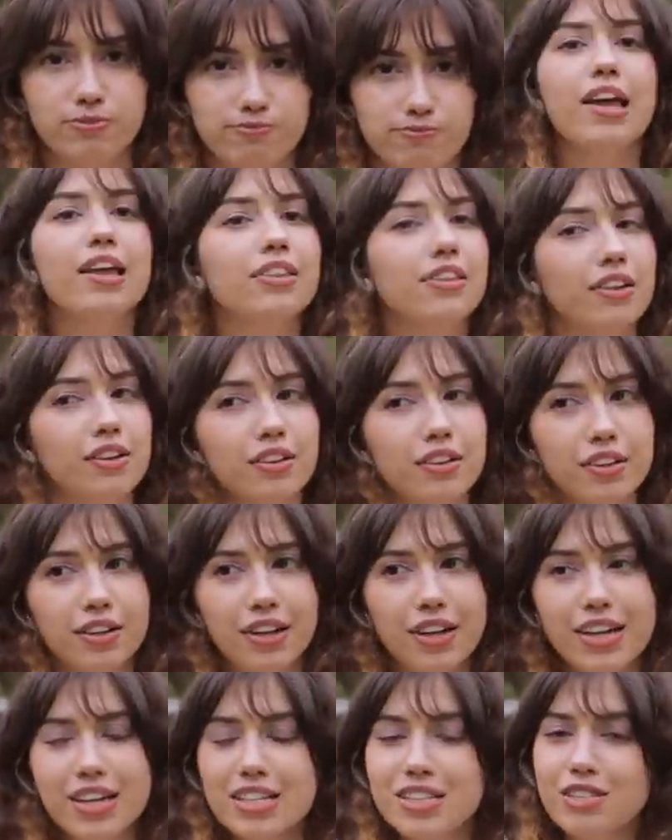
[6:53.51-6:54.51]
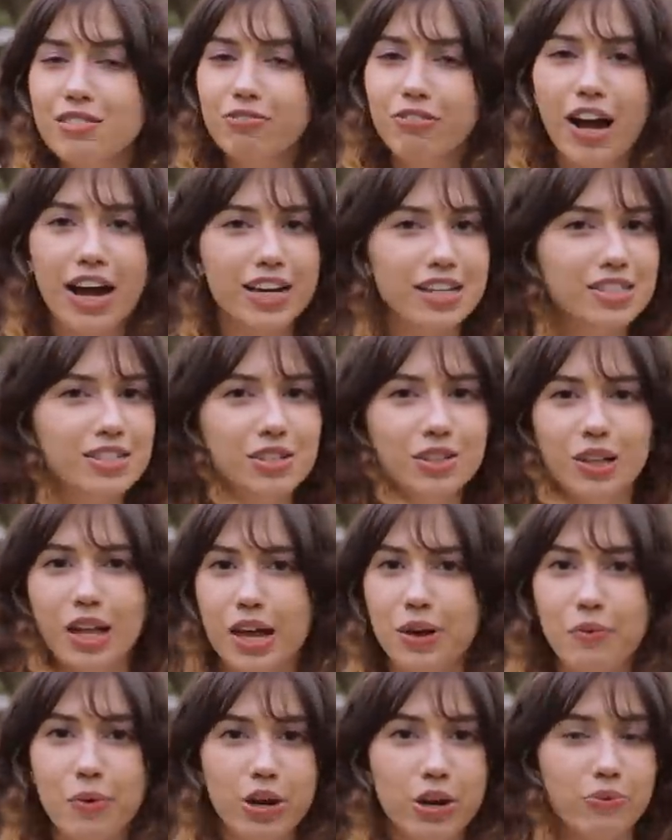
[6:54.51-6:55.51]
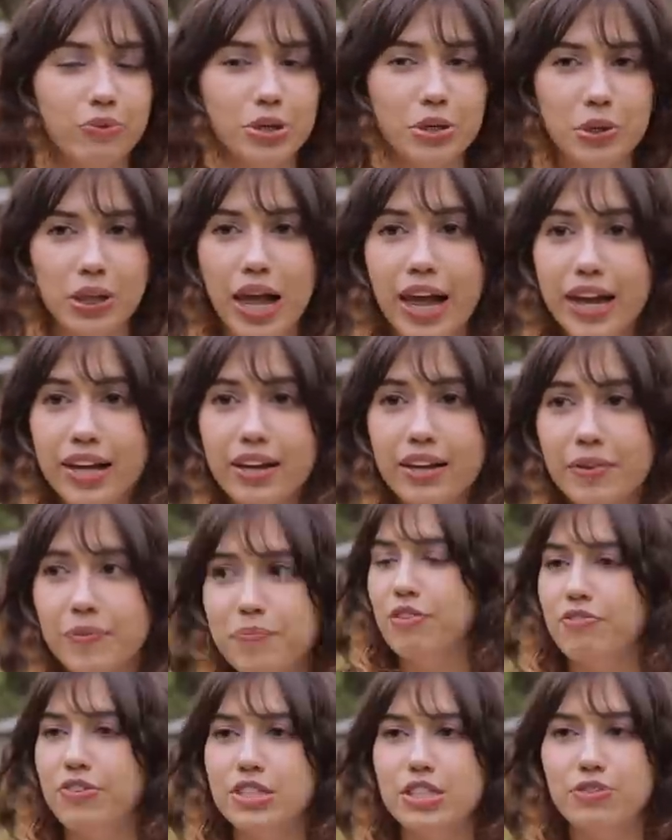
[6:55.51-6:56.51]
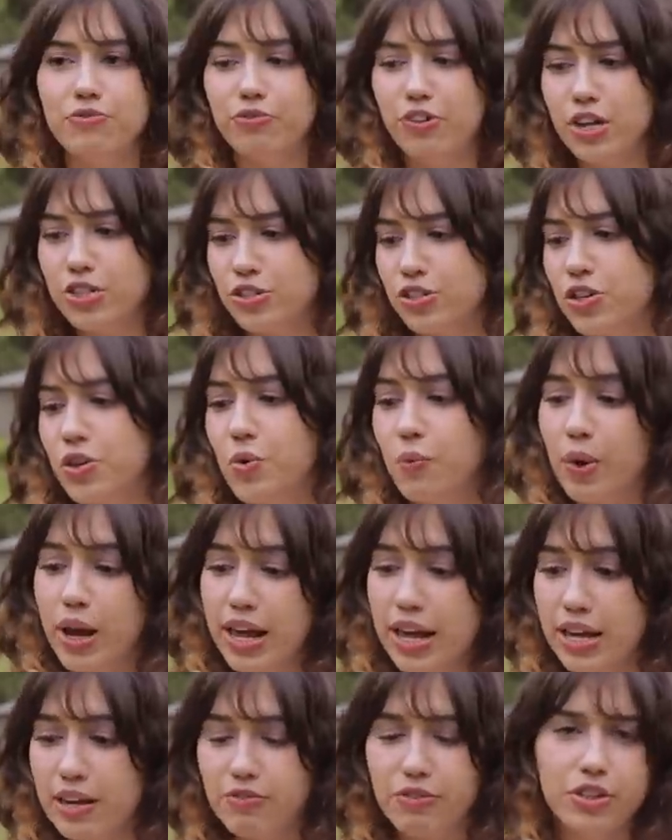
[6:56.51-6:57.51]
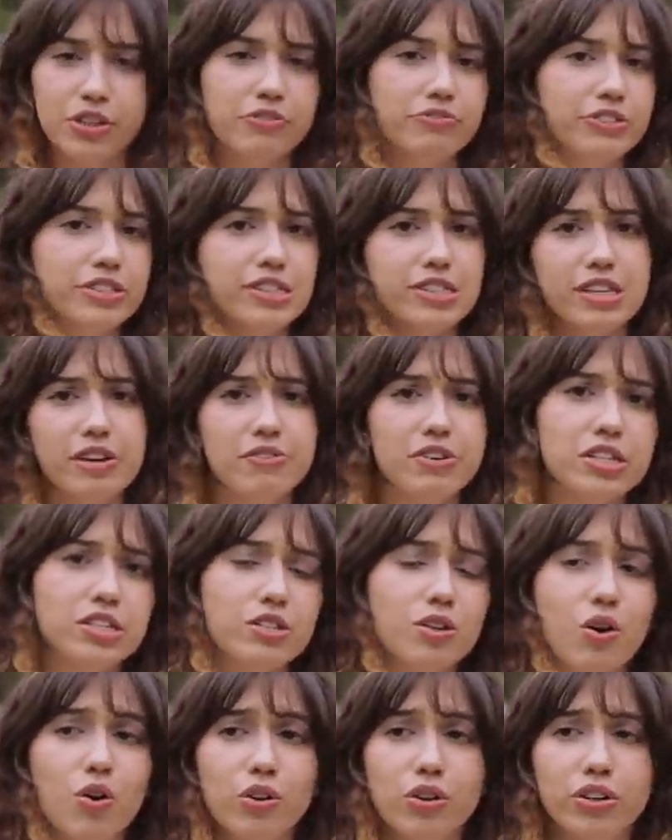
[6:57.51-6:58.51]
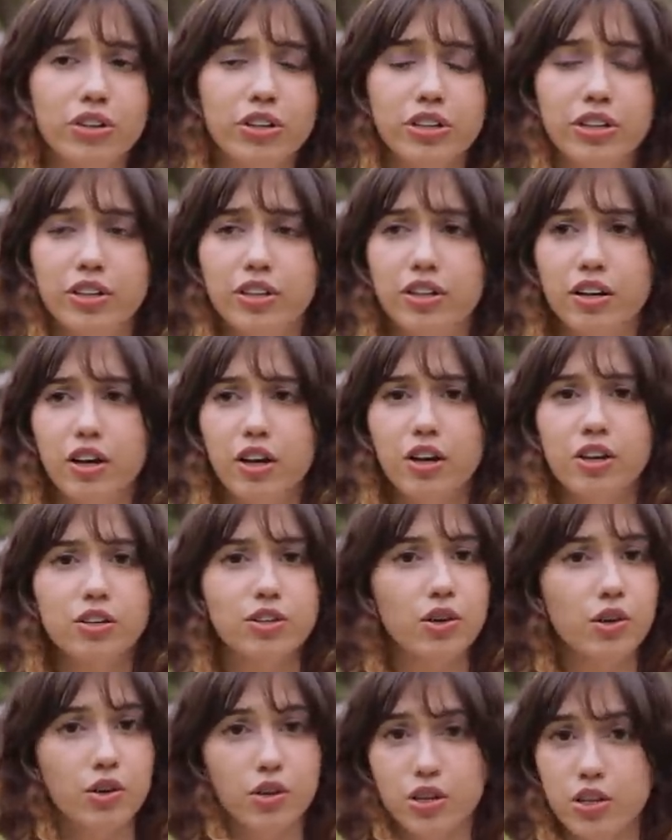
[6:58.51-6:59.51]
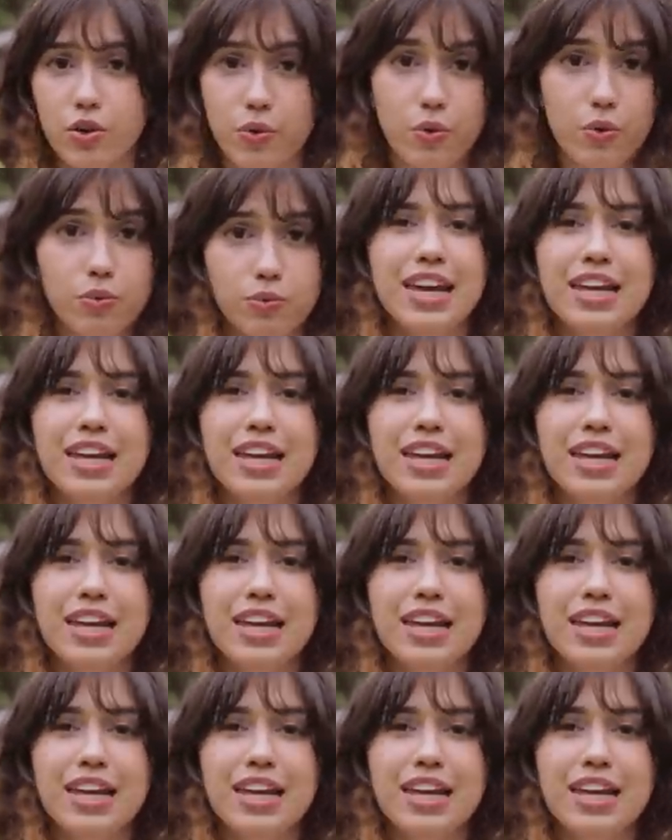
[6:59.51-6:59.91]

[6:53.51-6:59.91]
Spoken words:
And look, it's fine to like whatever you like, if it's French New Wave or if it's 70s horror, you do you.